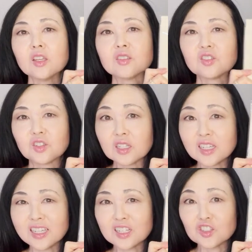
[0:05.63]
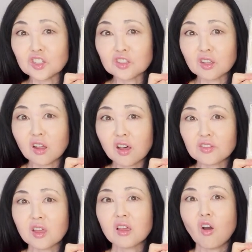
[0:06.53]
sit in a
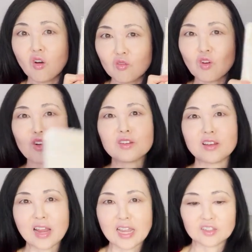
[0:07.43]
cheesecloth overnight.